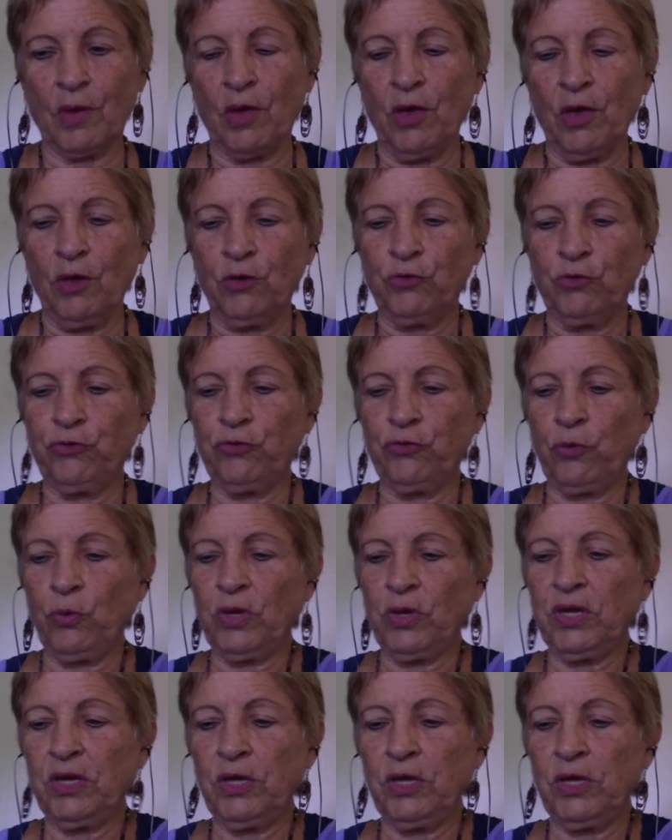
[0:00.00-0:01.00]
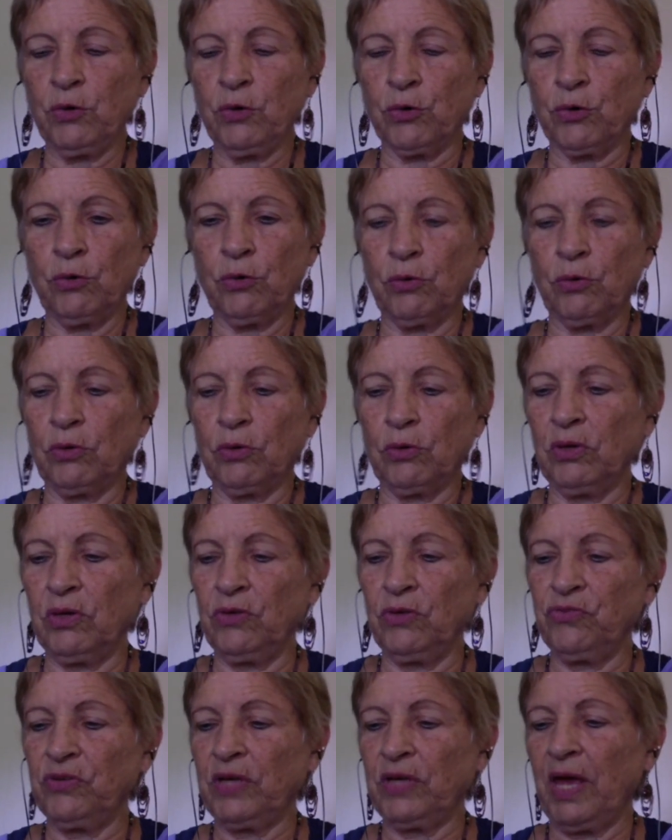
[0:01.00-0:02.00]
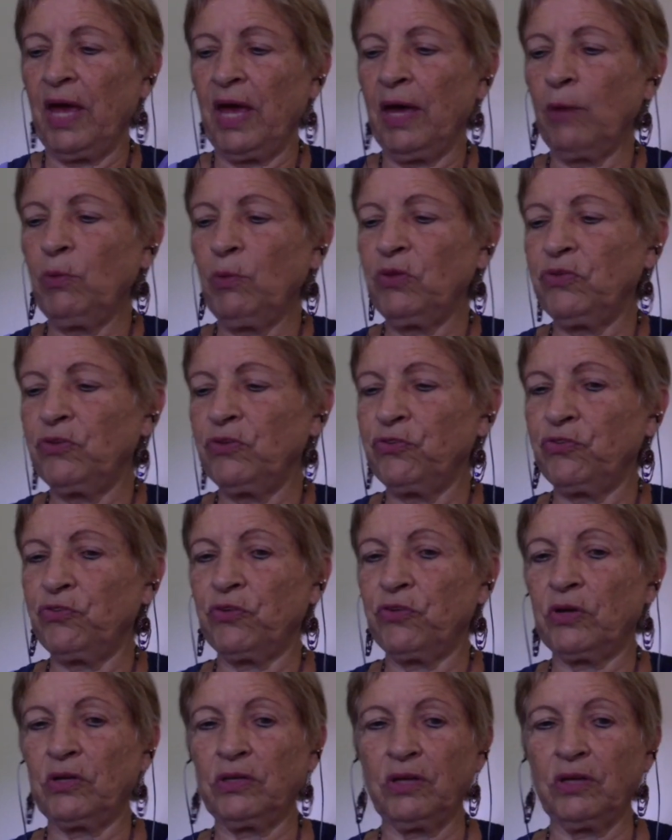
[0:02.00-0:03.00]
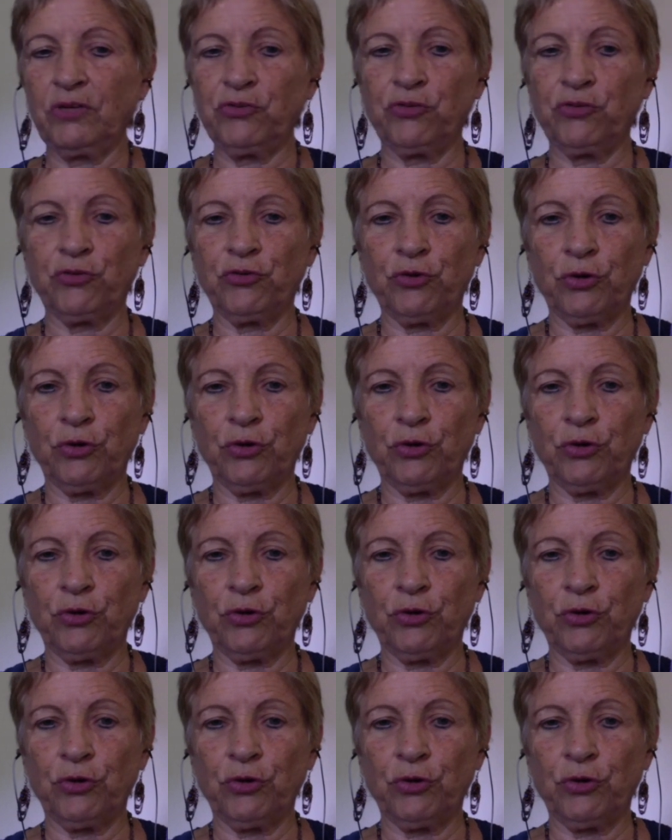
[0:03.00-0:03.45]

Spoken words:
So here is an amethyst cluster.